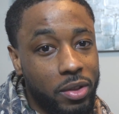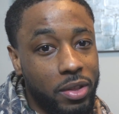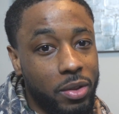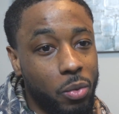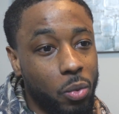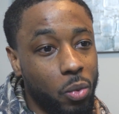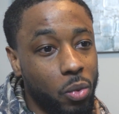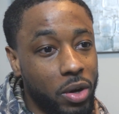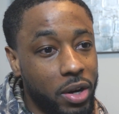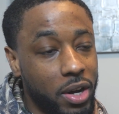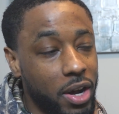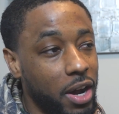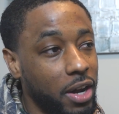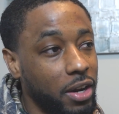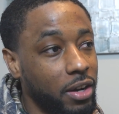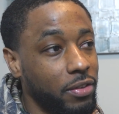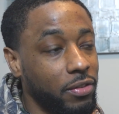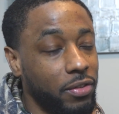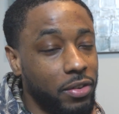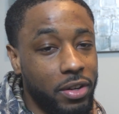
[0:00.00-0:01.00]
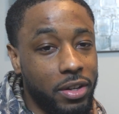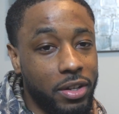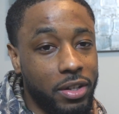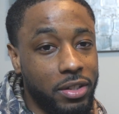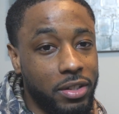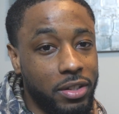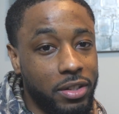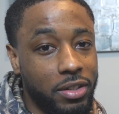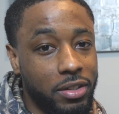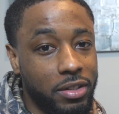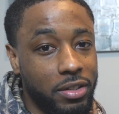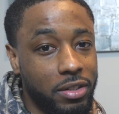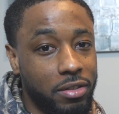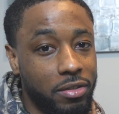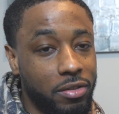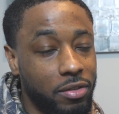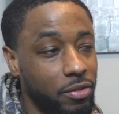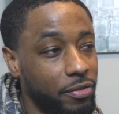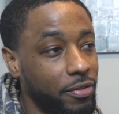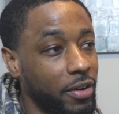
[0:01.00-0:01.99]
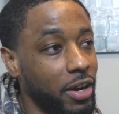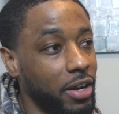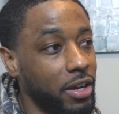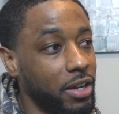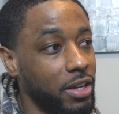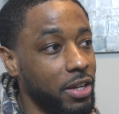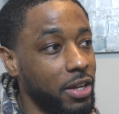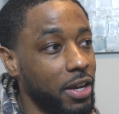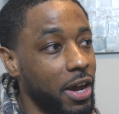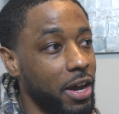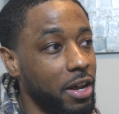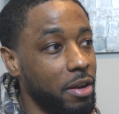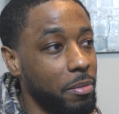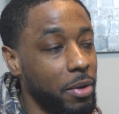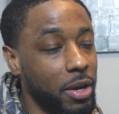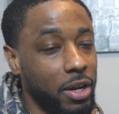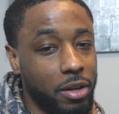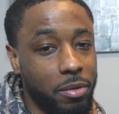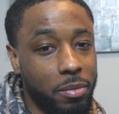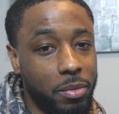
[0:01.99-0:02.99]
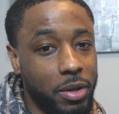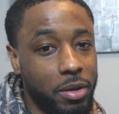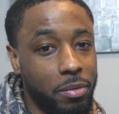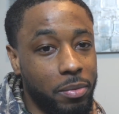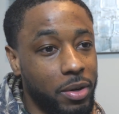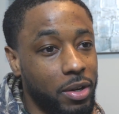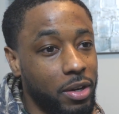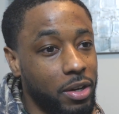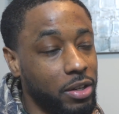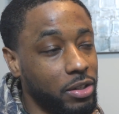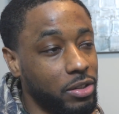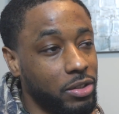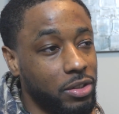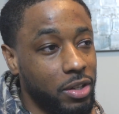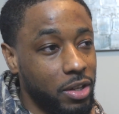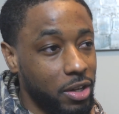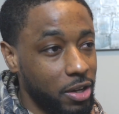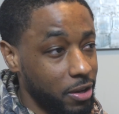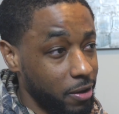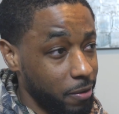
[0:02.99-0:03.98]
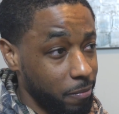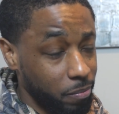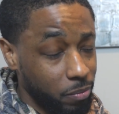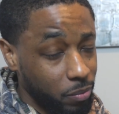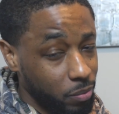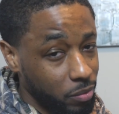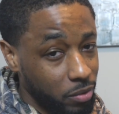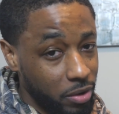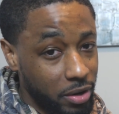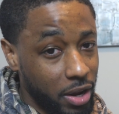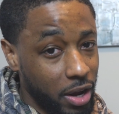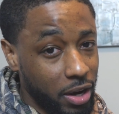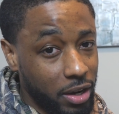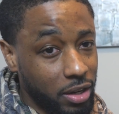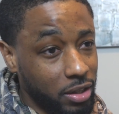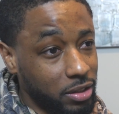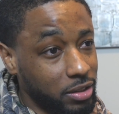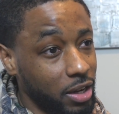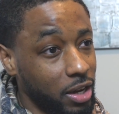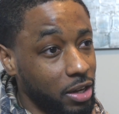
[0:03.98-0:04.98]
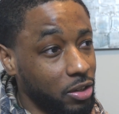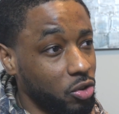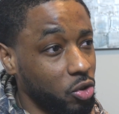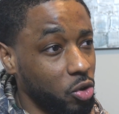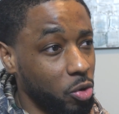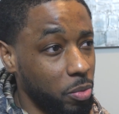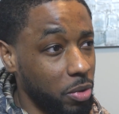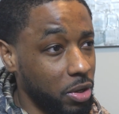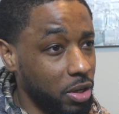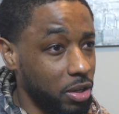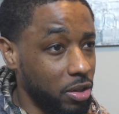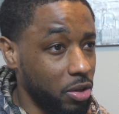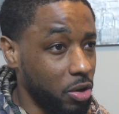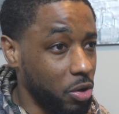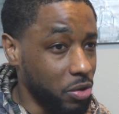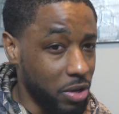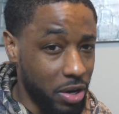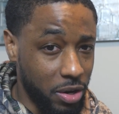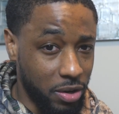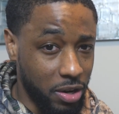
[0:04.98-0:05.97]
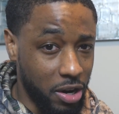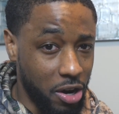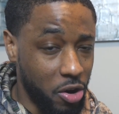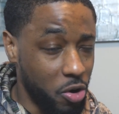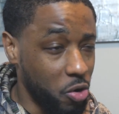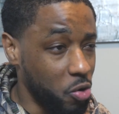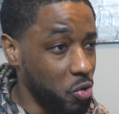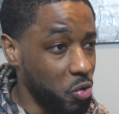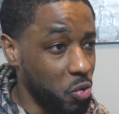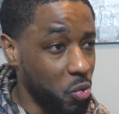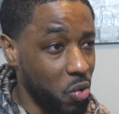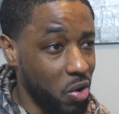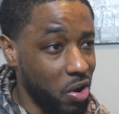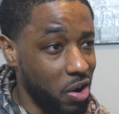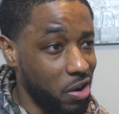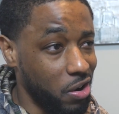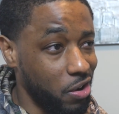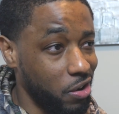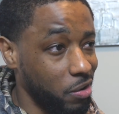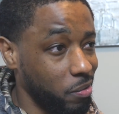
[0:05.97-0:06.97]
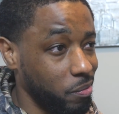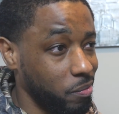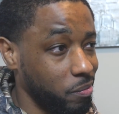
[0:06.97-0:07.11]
what kind of a fight he had to make it be, because you're not going to take too many of those. I don't care who you are.